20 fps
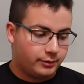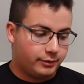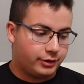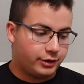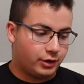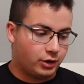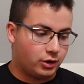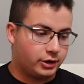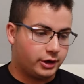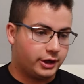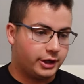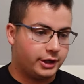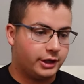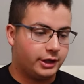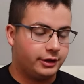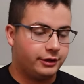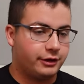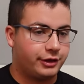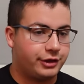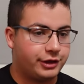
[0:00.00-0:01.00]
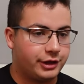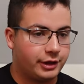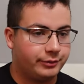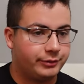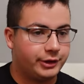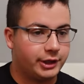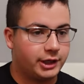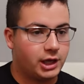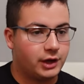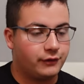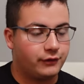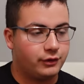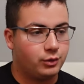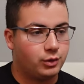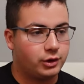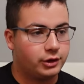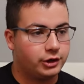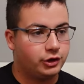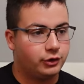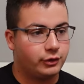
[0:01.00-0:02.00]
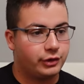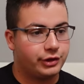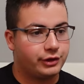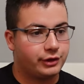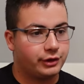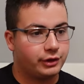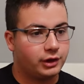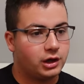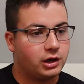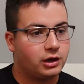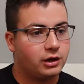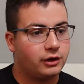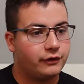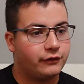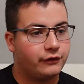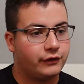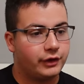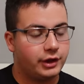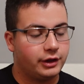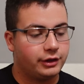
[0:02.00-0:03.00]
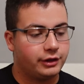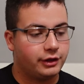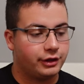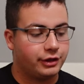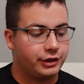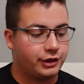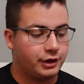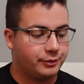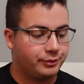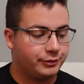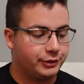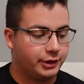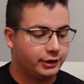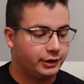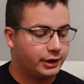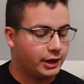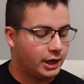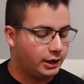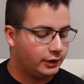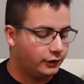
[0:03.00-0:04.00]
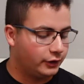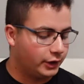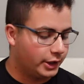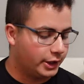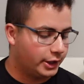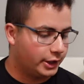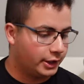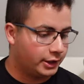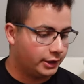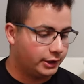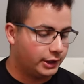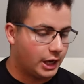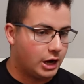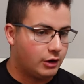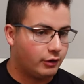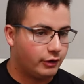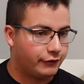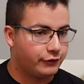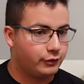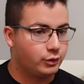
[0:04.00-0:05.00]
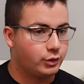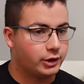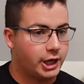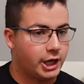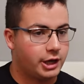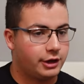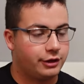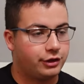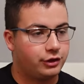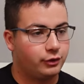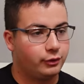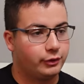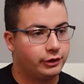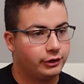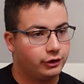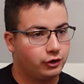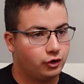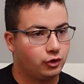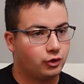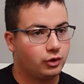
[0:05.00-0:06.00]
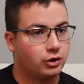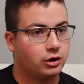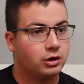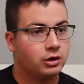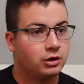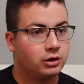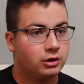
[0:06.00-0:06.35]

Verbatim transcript: turn it into something everyone used to love, into something that, like, now everyone has to endure.